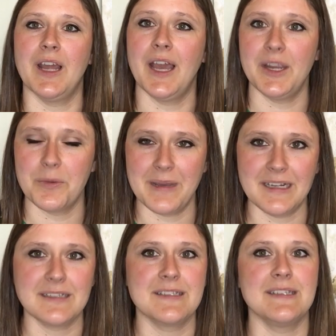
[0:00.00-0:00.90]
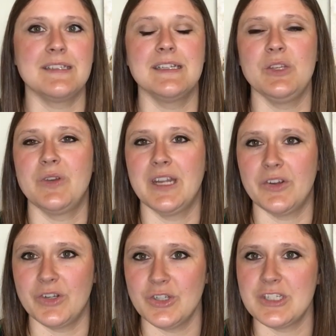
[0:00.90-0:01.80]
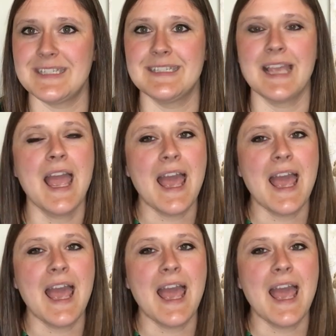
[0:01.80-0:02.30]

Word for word: hire medical assistant, you can hire nurses,